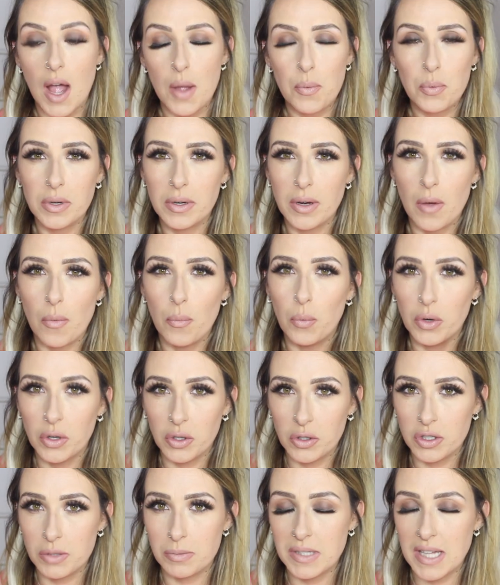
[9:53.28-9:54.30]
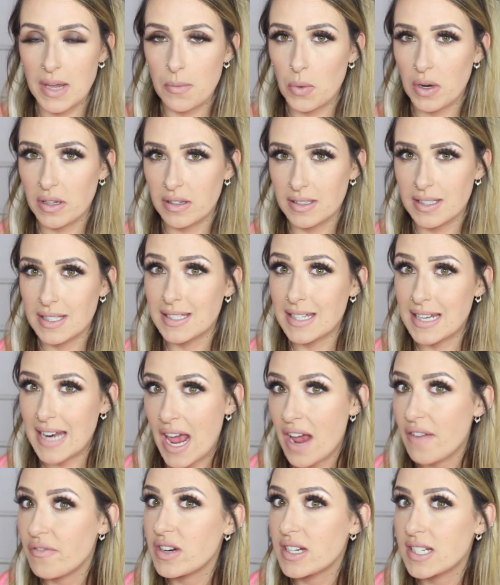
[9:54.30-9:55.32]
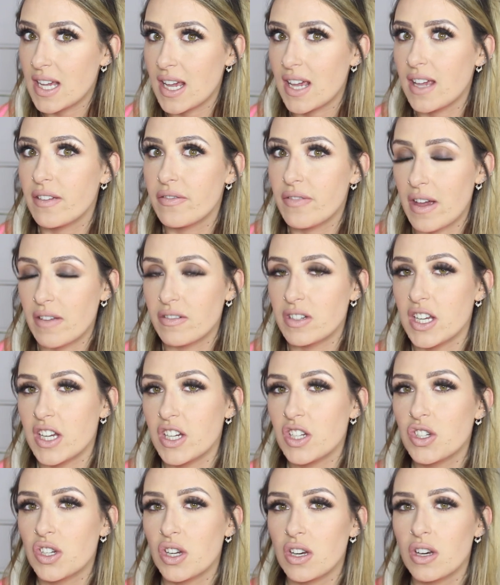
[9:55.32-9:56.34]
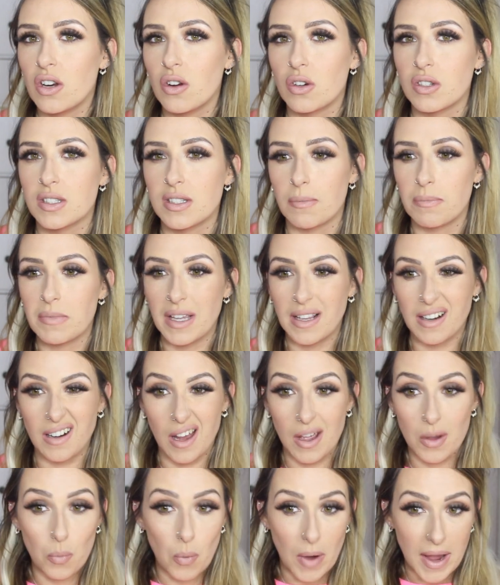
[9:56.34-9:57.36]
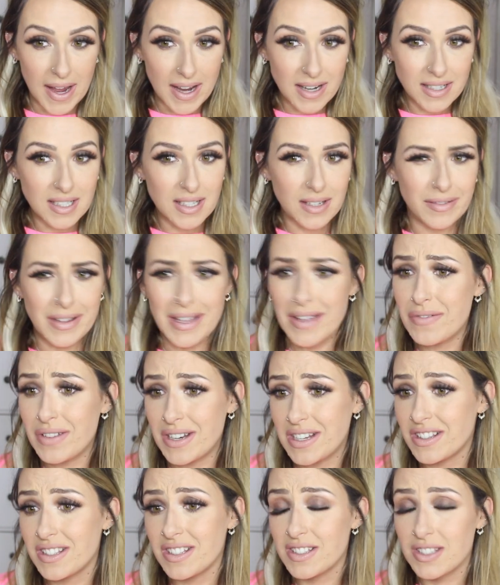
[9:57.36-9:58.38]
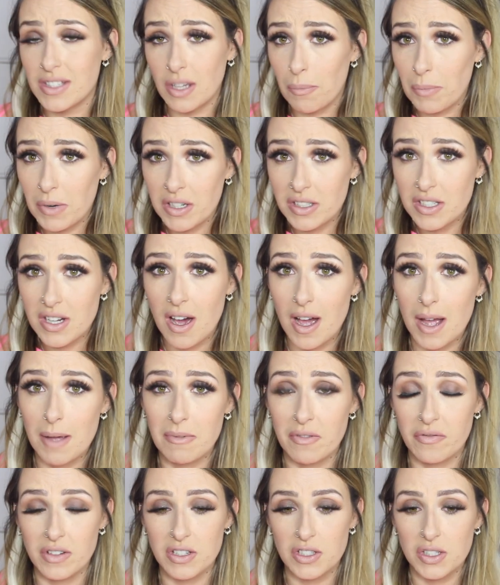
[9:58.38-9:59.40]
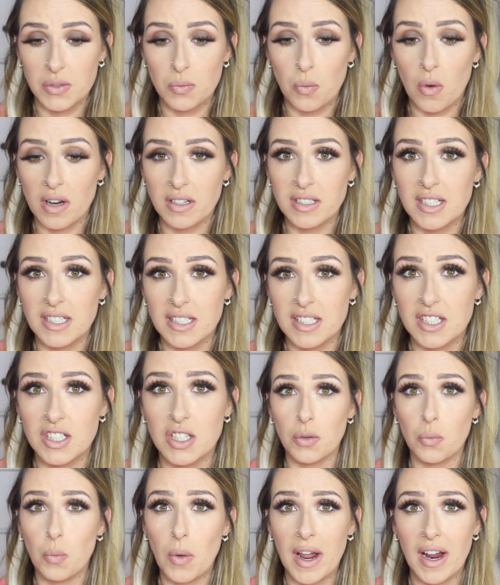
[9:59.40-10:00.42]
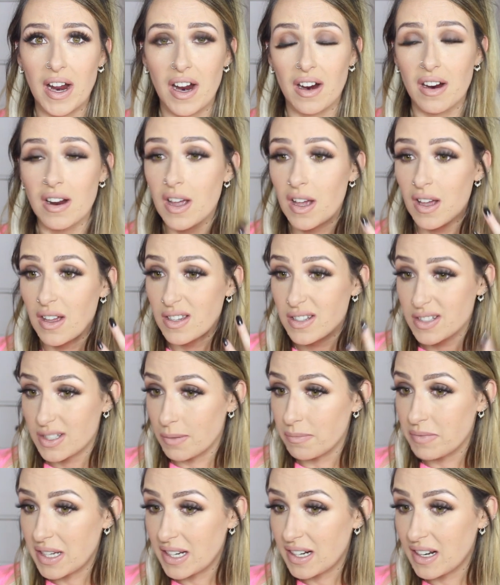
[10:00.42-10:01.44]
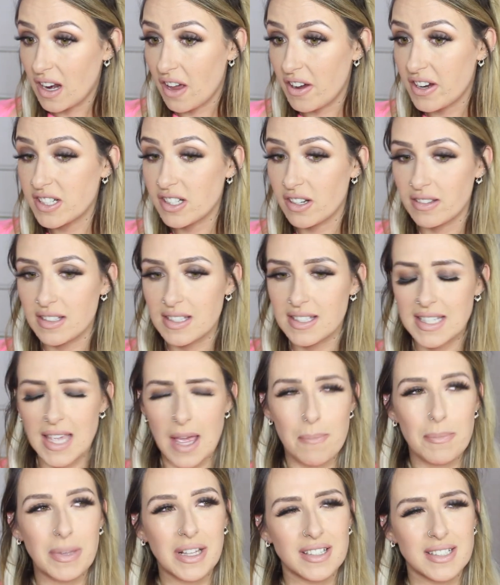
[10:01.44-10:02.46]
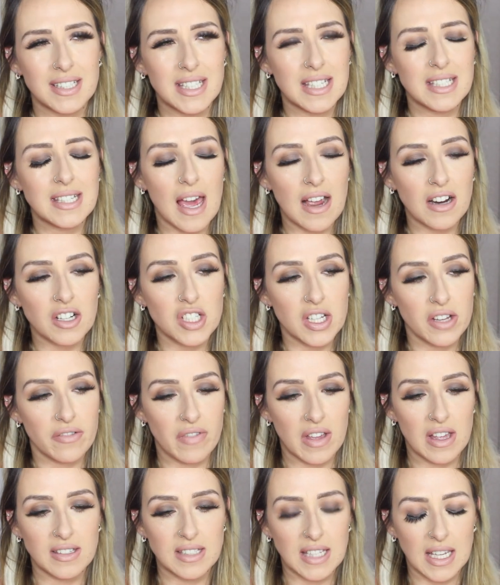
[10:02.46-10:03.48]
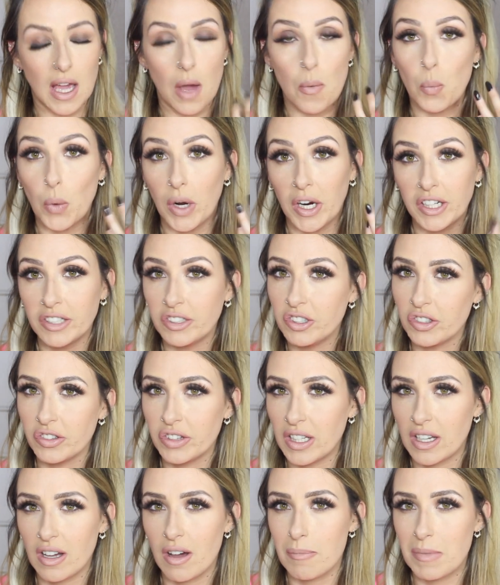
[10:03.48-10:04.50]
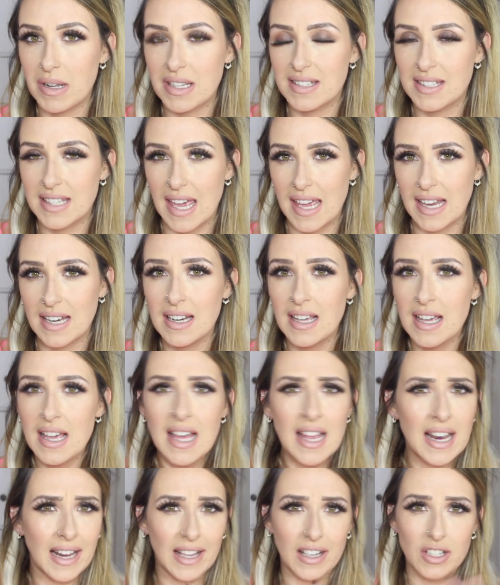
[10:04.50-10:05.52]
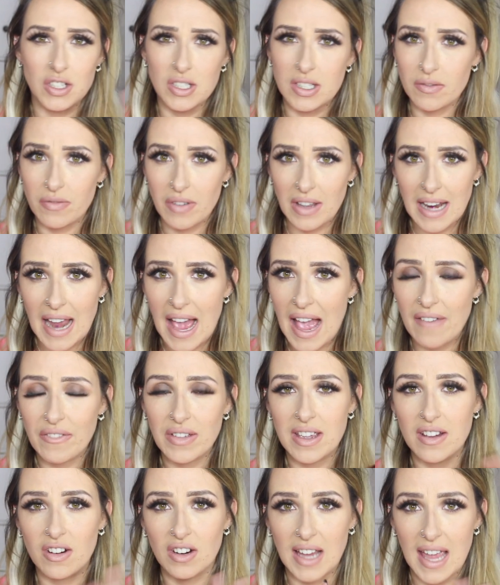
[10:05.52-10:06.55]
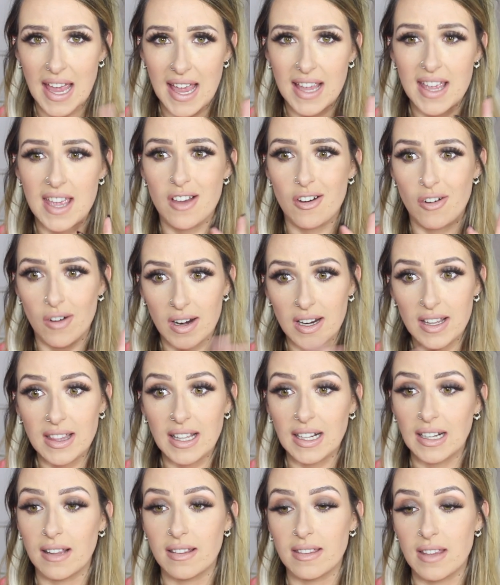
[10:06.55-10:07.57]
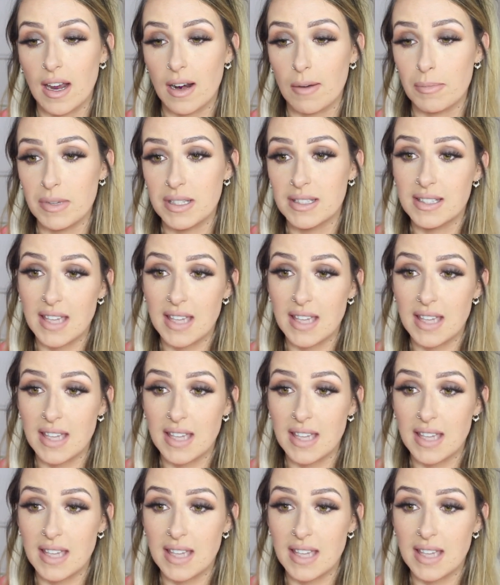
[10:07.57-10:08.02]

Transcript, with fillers: I would 100% wear this as an everyday foundation or something weight, even in the summertime if you just wanted to wear something light on the skin because this actually feels like I'm wearing nothing on my skin. Like it doesn't feel heavy or cakey or anything like that on my